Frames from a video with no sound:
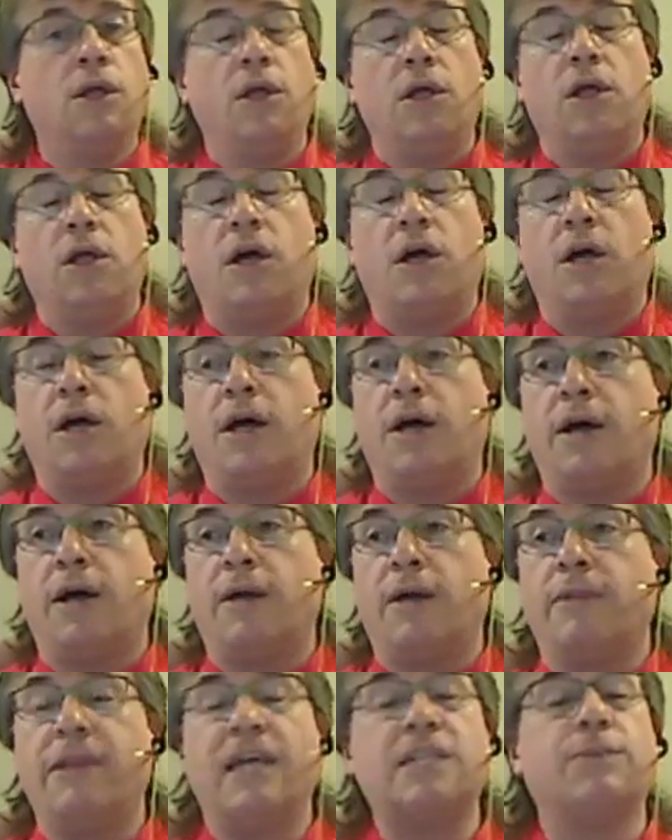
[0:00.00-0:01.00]

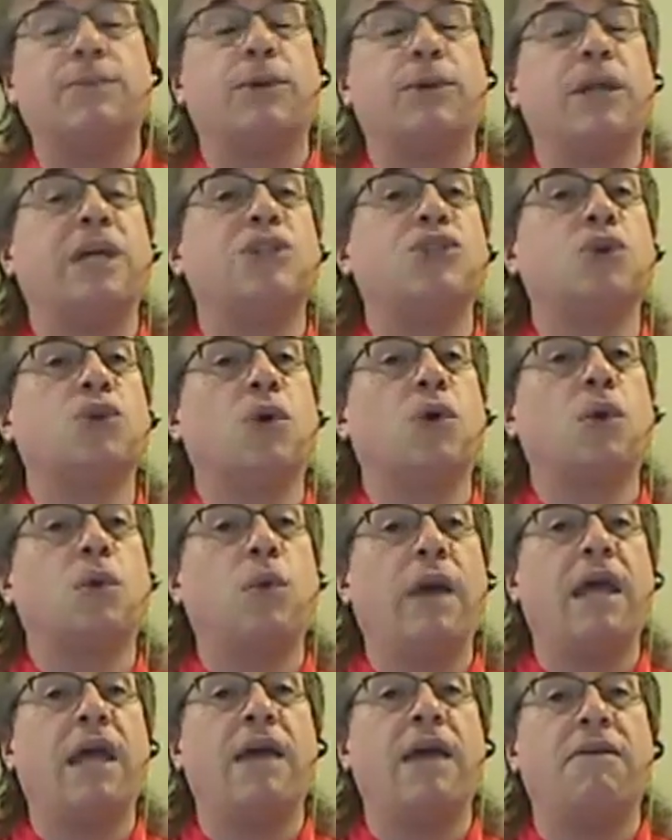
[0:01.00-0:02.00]
the exponential
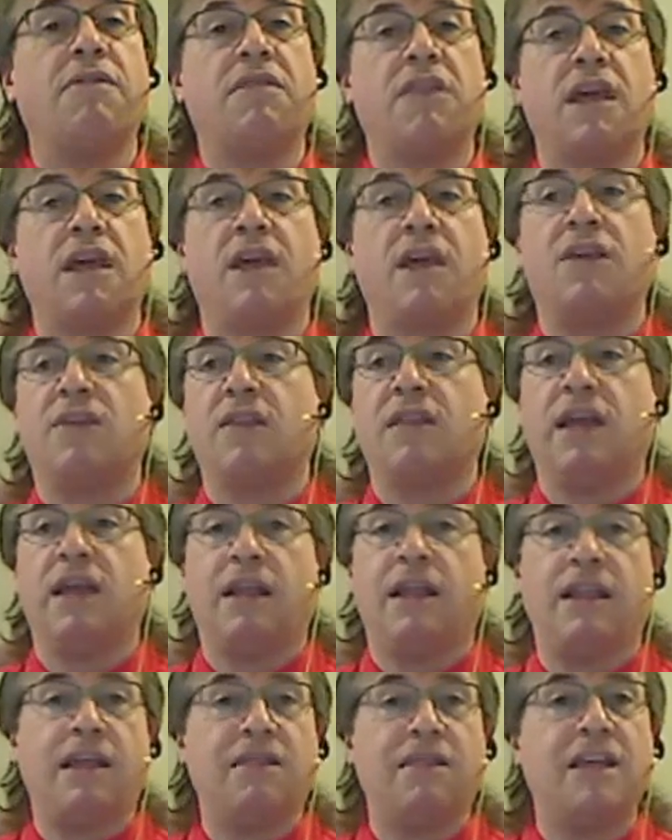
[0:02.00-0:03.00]
way of things,
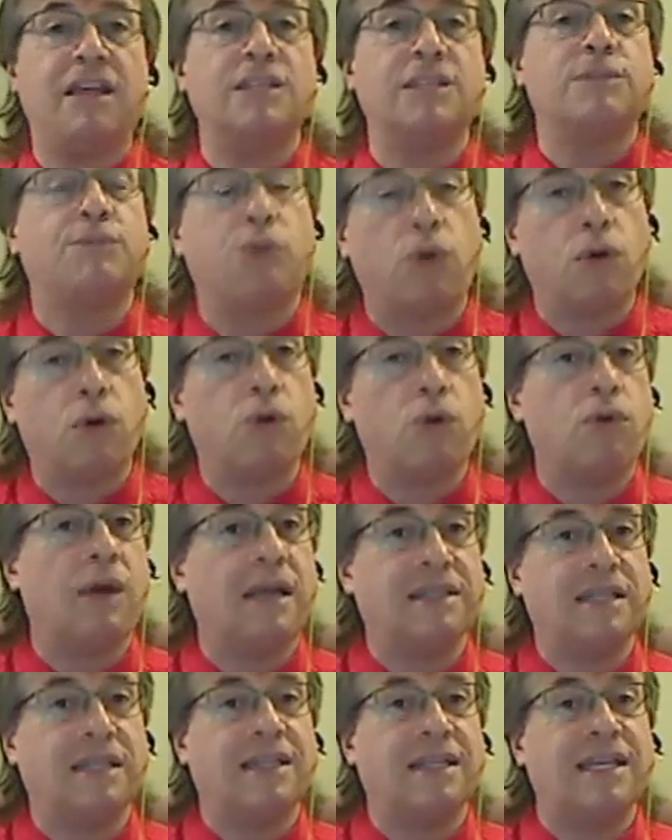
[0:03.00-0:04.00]
that things
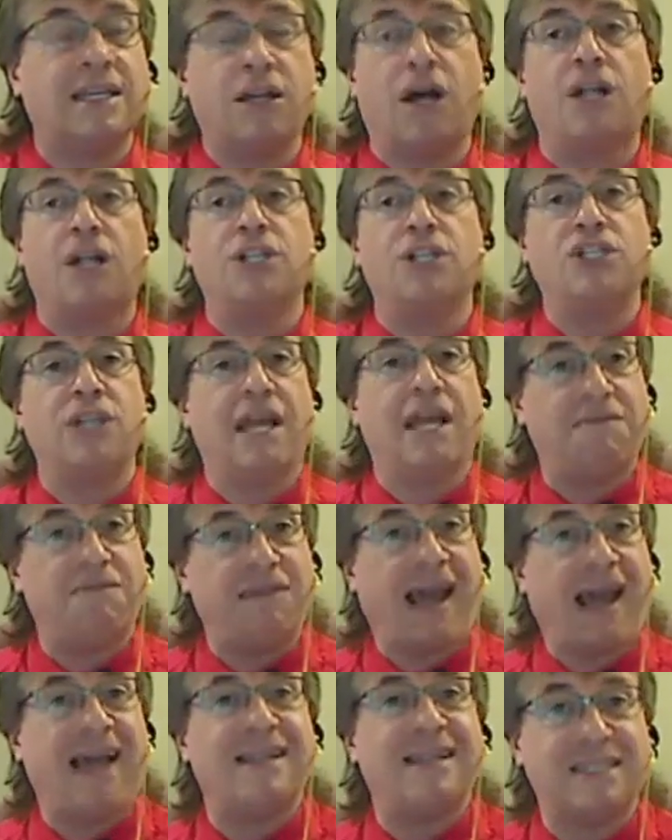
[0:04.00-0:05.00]
progress, that technology
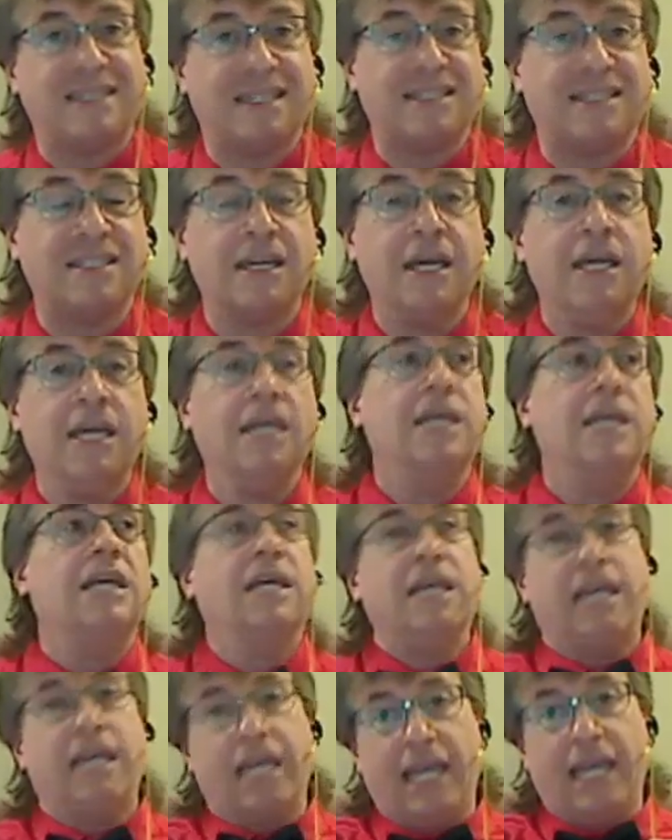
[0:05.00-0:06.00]
advances.
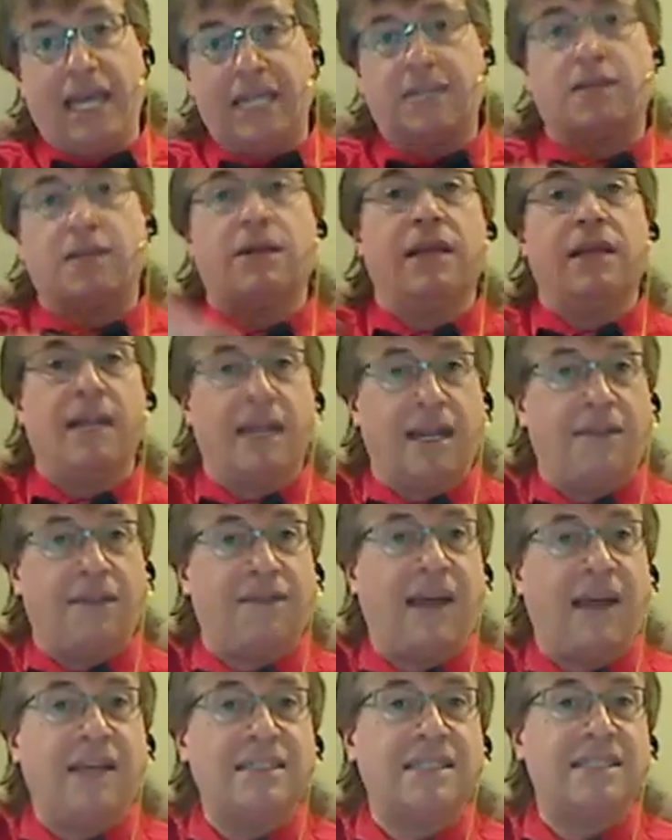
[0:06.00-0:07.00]
It
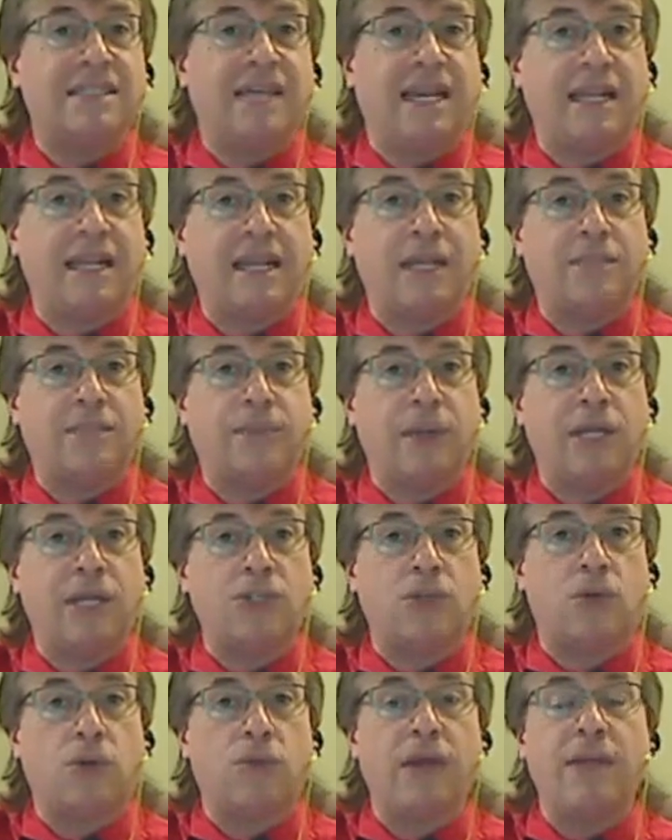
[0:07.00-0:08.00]
advances at an
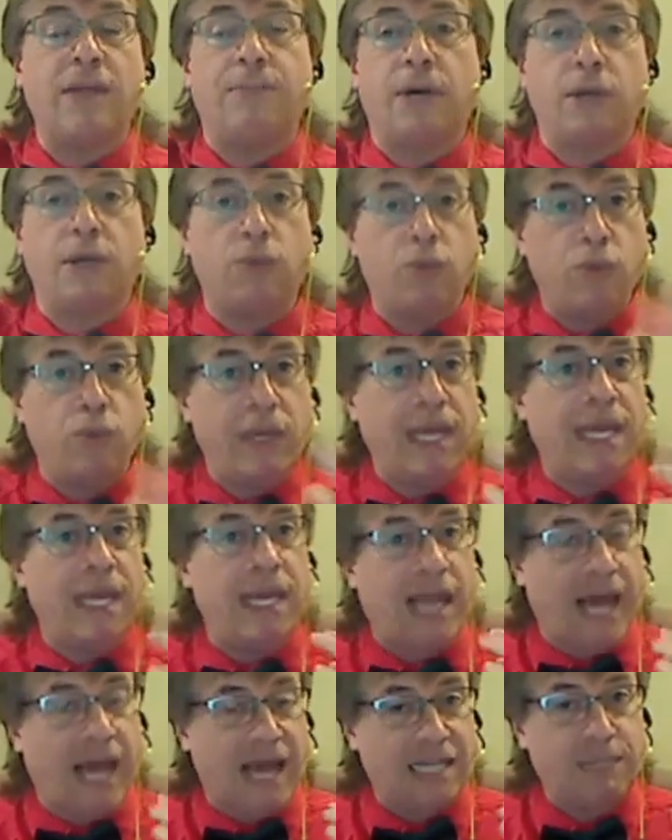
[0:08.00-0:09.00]
exponential rate, but
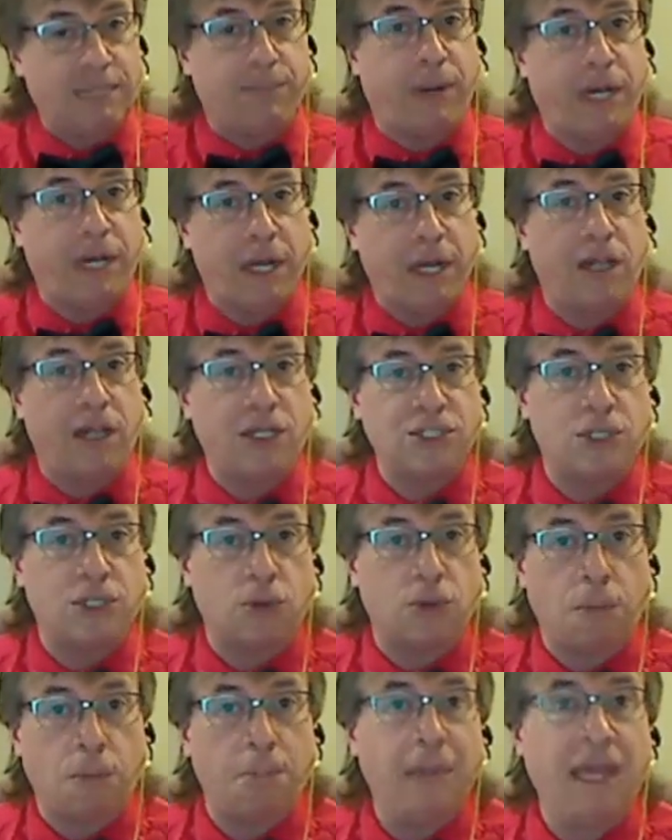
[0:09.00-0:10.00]
we as
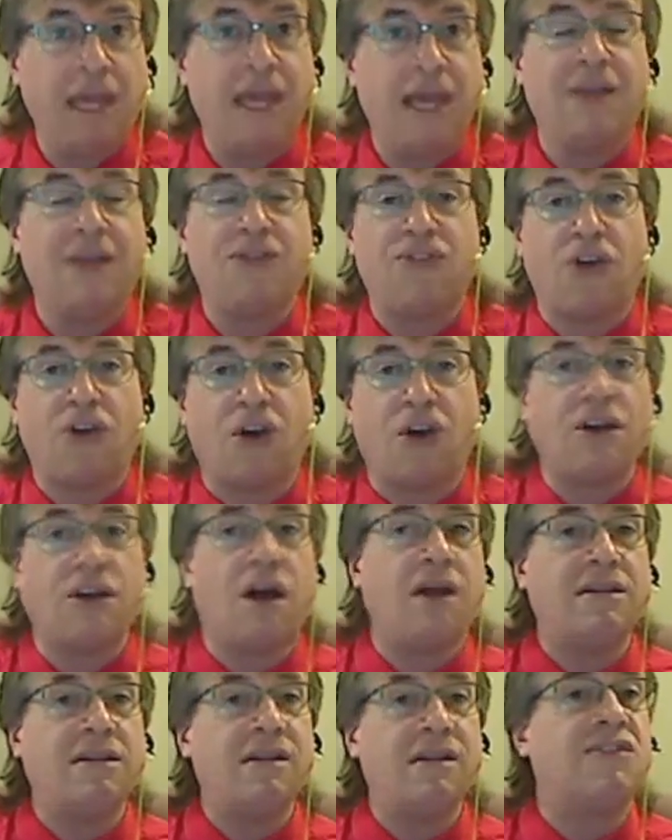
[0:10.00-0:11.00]
biological beings are
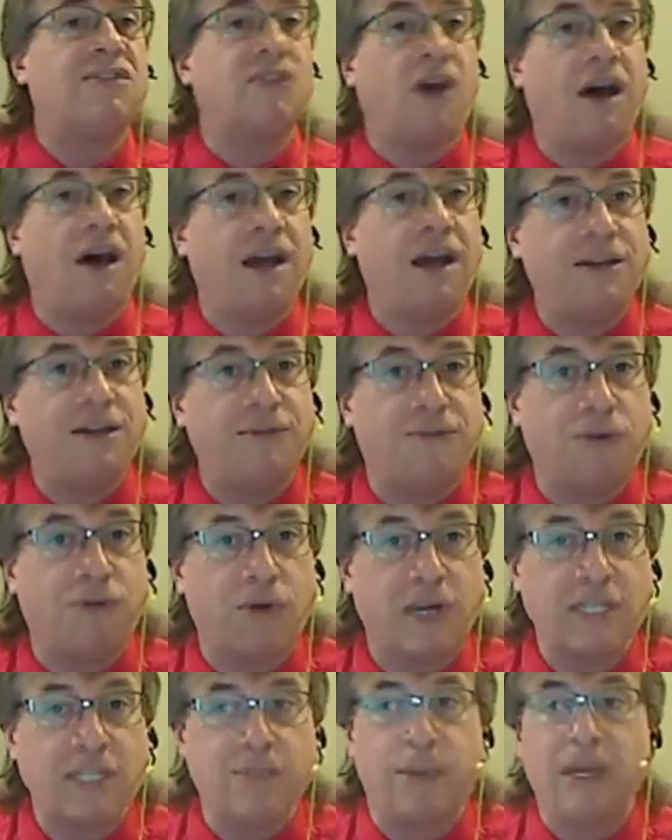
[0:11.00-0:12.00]
not designed
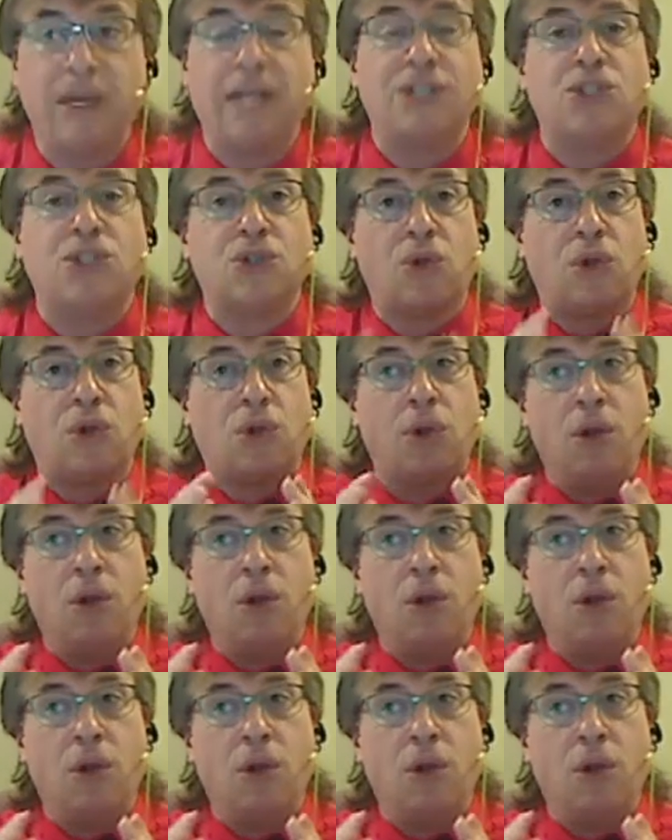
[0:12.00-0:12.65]
for exponential